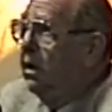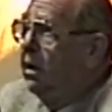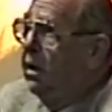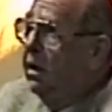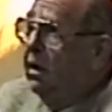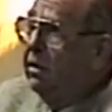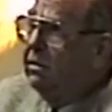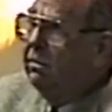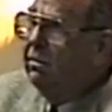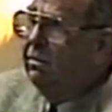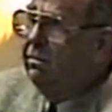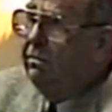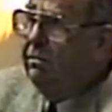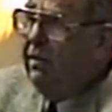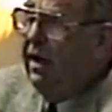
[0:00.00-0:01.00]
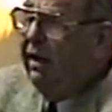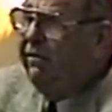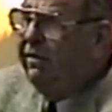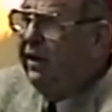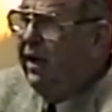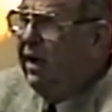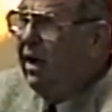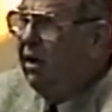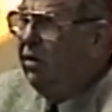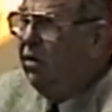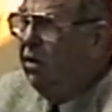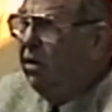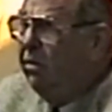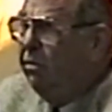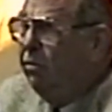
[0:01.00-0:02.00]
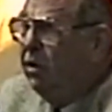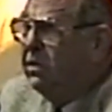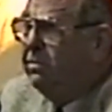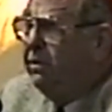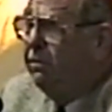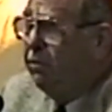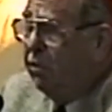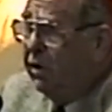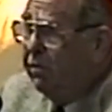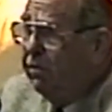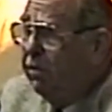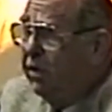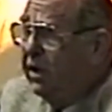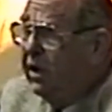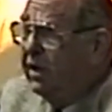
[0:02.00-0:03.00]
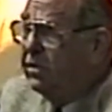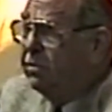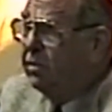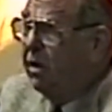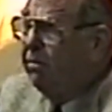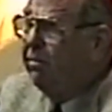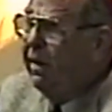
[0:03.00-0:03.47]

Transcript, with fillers: Uh, I forget how long it was before the 40 days were up.